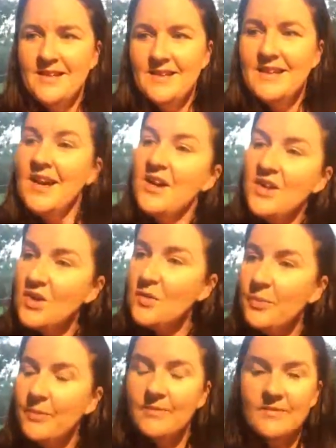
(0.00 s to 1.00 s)
Yeah, I
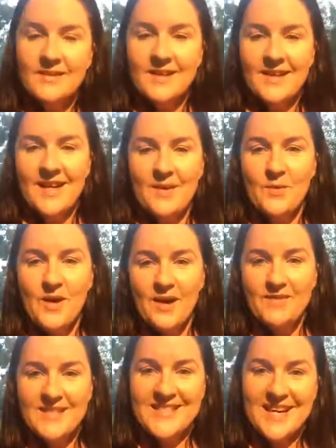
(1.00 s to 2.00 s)
know. Okay, we'll
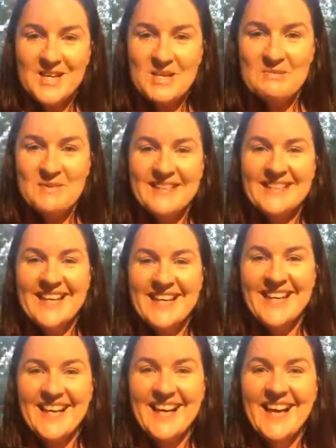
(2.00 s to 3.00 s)
have this argument
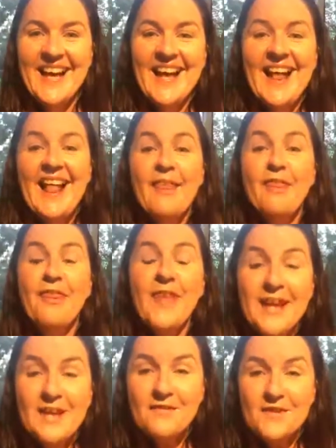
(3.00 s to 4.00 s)
later.
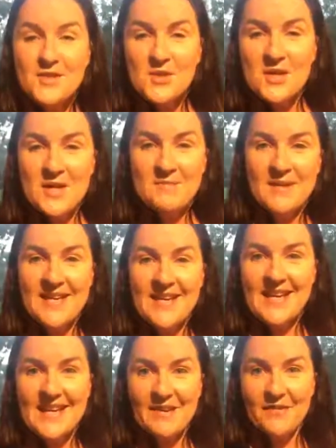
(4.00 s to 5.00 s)
Thank you for joining
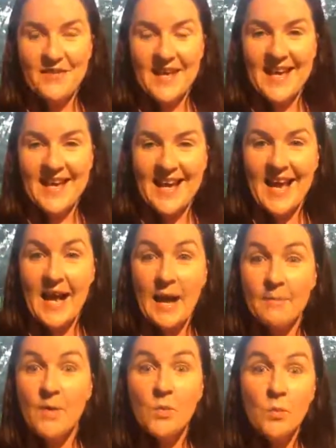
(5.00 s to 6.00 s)
me. If there
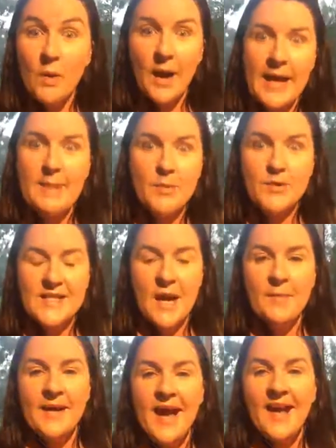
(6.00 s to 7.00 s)
are ebooks
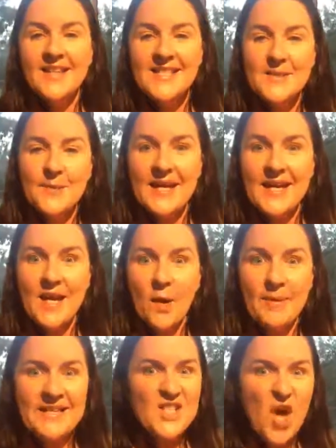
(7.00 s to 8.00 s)
coming out this week,
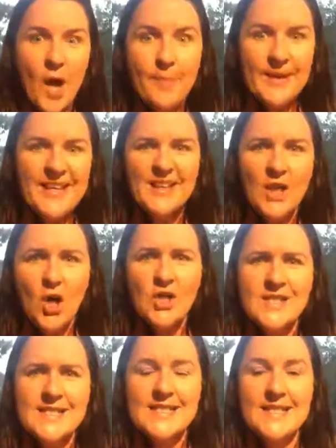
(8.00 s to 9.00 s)
I've been typing
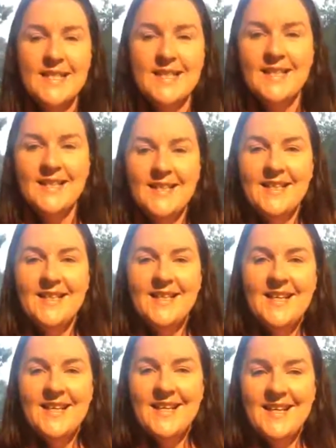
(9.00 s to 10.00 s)
lots.
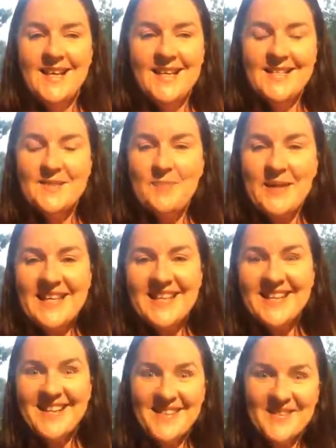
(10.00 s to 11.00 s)
And it's bigger
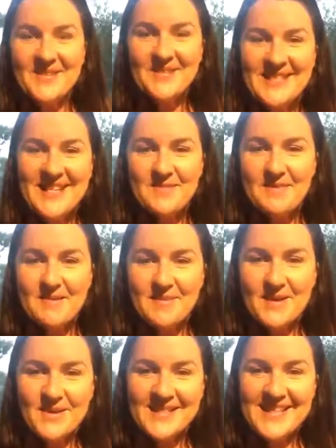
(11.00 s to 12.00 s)
than I thought it was going to be,
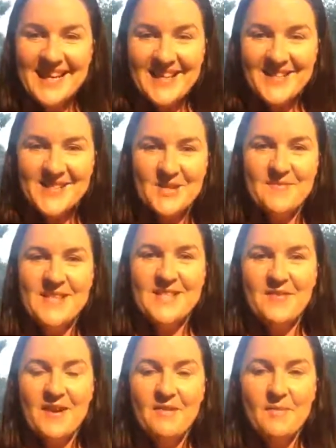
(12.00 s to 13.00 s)
because thank you so
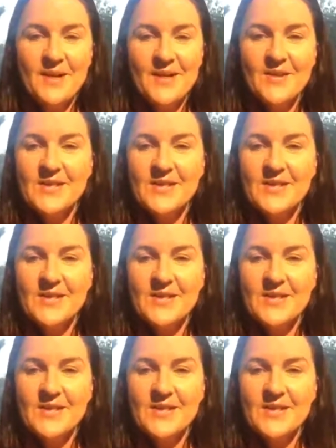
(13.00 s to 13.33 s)
much for everybody who